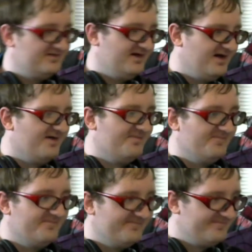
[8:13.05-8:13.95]

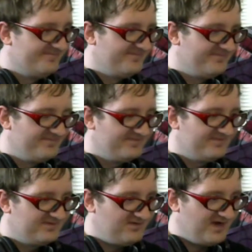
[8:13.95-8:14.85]

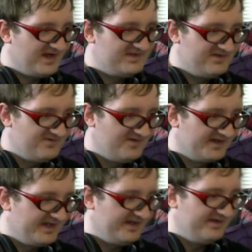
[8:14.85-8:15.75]
cred to
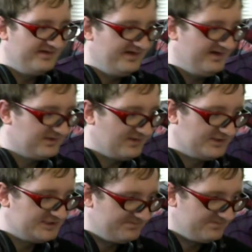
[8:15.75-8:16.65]
get a
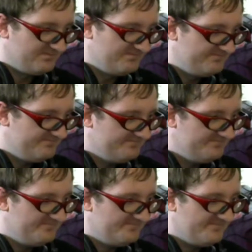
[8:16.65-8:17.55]
sponsorship from
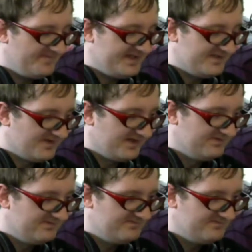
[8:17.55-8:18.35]
anyone,